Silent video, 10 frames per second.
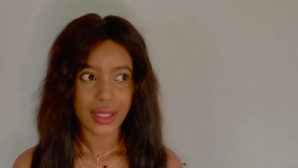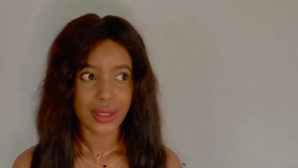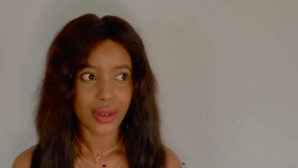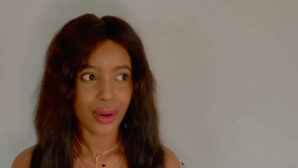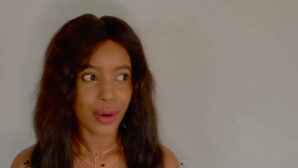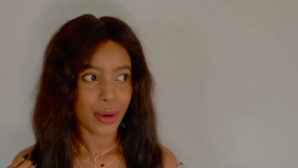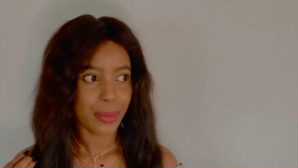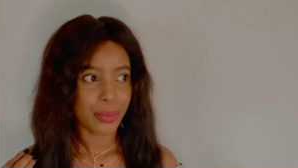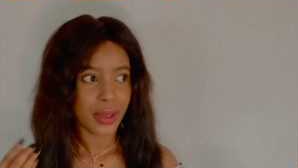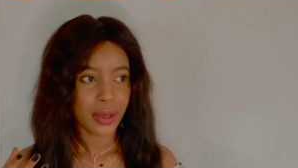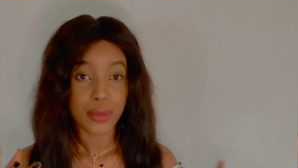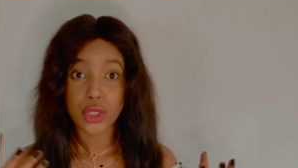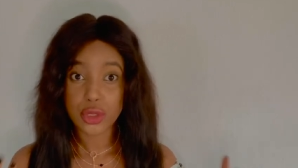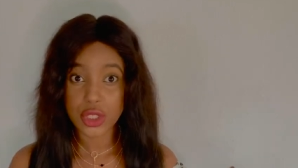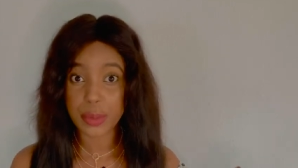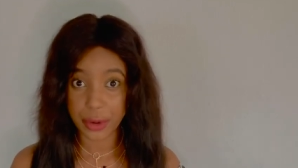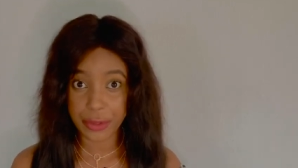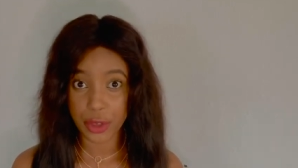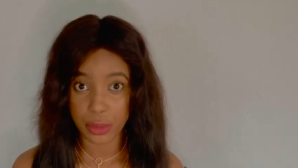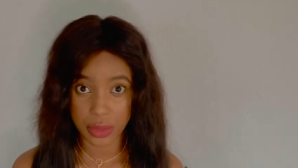or um, used
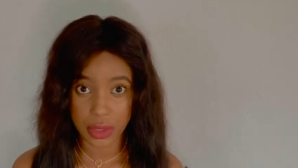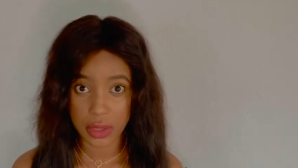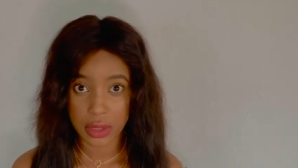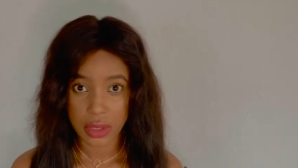perfumes